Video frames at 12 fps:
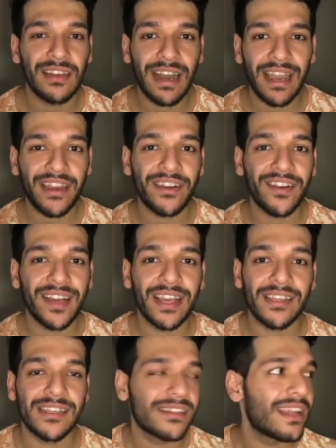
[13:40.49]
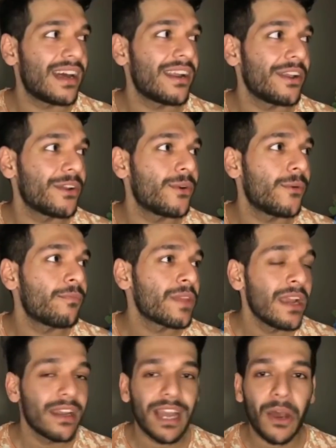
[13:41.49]
I realized that,
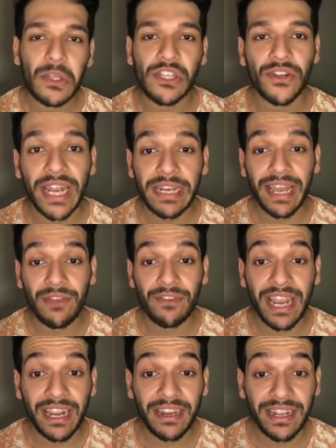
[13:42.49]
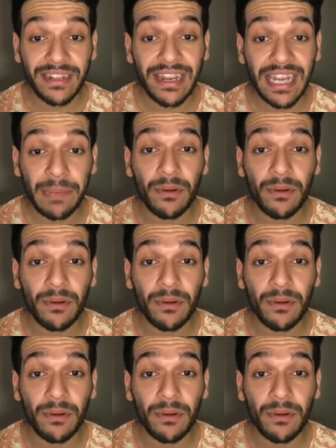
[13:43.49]
now is the right time that I can take that